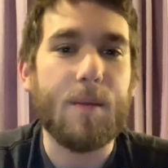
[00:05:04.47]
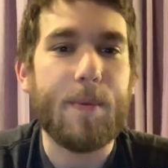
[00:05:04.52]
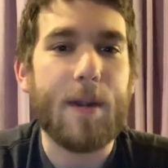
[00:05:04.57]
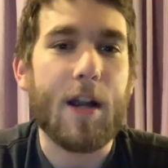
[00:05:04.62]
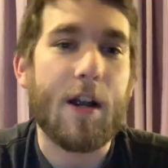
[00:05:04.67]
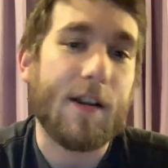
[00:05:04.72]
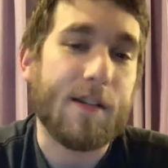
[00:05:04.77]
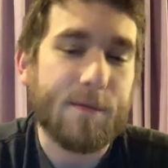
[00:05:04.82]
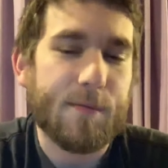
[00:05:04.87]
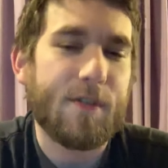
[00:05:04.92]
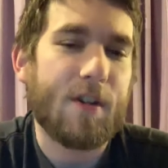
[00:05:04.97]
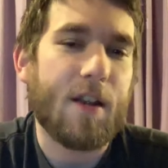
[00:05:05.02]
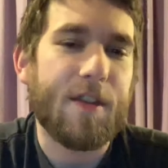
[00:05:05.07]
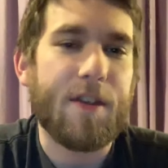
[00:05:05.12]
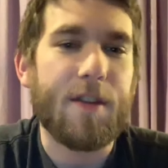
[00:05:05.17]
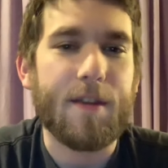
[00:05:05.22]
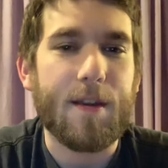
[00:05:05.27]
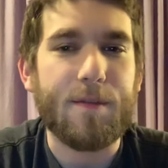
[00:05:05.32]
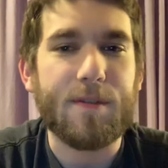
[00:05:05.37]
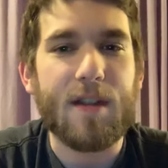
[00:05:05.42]
an appearance, which I
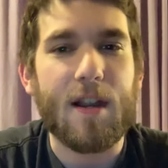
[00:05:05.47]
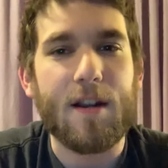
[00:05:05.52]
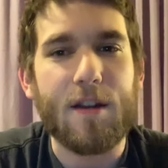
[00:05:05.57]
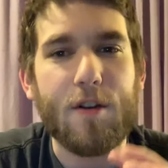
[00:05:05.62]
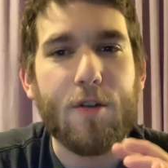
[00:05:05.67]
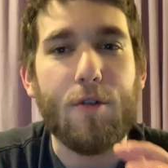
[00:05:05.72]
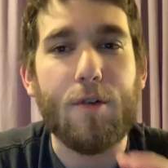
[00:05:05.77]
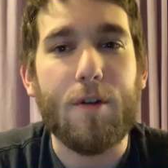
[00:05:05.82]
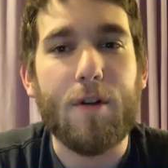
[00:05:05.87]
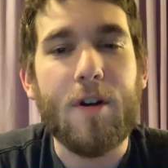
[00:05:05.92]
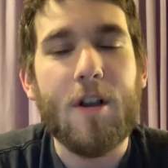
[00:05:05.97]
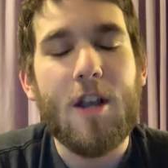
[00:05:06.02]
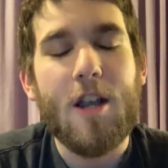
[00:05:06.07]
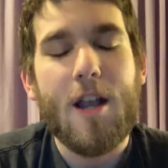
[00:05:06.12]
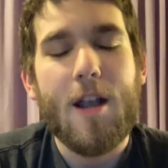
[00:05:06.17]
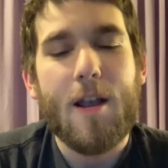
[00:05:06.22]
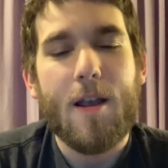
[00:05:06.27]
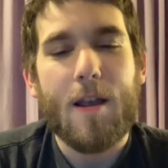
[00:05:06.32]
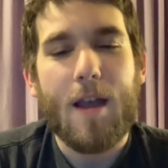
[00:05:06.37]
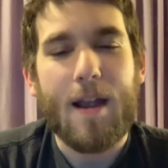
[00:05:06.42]
thought that was kind of cool,
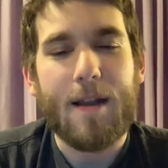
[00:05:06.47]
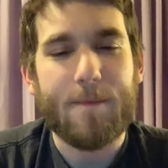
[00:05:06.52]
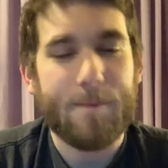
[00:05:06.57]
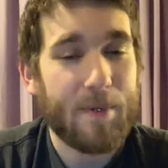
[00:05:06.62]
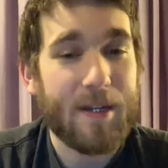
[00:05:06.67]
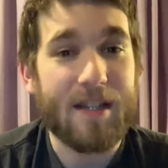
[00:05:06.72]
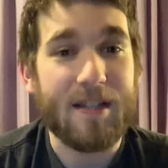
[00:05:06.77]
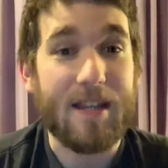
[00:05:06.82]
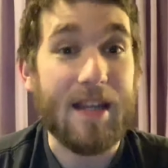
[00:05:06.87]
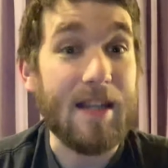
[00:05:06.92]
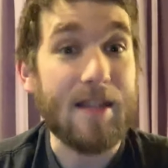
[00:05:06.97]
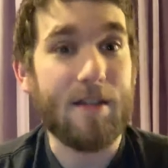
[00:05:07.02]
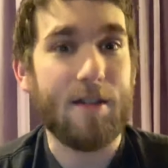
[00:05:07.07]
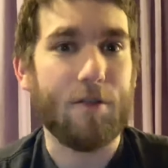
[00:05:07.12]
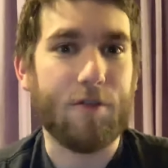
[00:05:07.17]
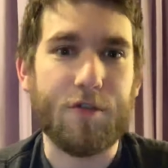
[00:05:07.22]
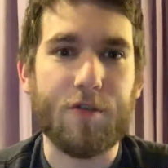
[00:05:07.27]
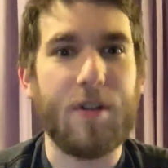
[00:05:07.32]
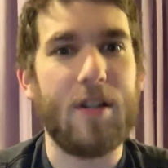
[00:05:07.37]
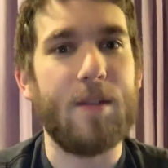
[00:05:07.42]
and because he
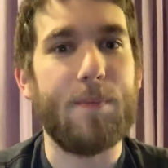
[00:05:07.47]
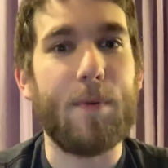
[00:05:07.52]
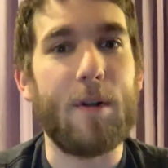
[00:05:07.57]
still treats